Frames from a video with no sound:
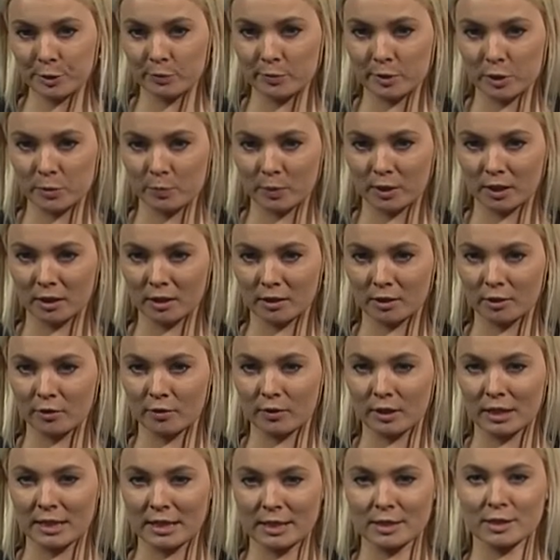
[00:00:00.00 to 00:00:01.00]
we speak
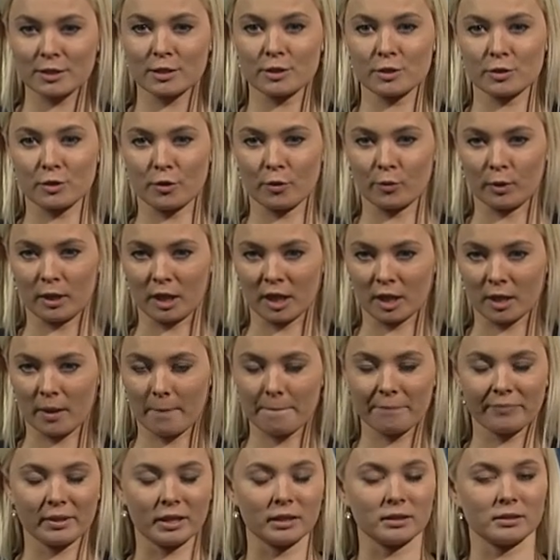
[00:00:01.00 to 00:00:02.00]
here is Estonian,
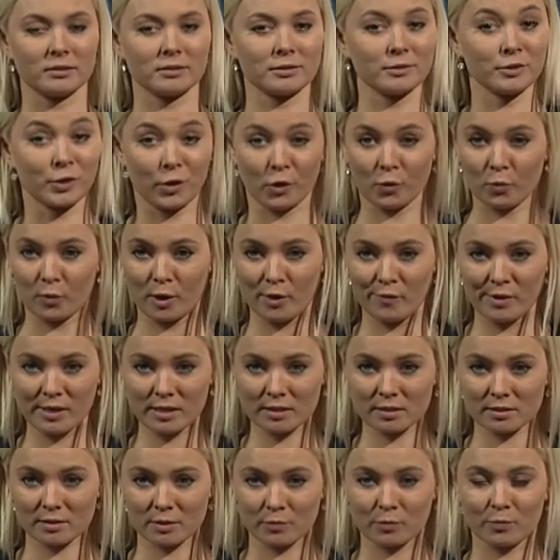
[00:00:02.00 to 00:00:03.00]
but no
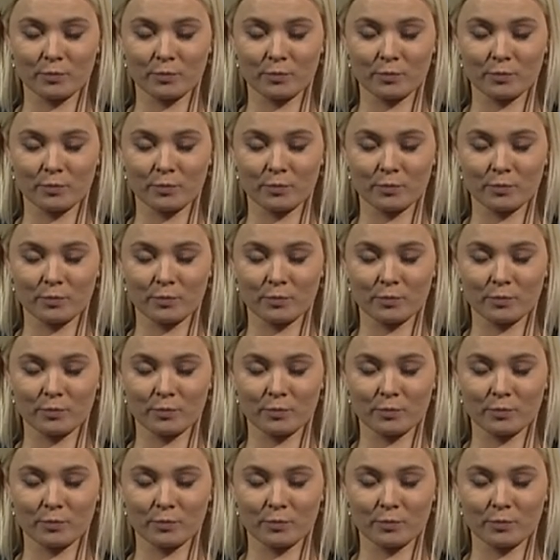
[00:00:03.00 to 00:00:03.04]
worries,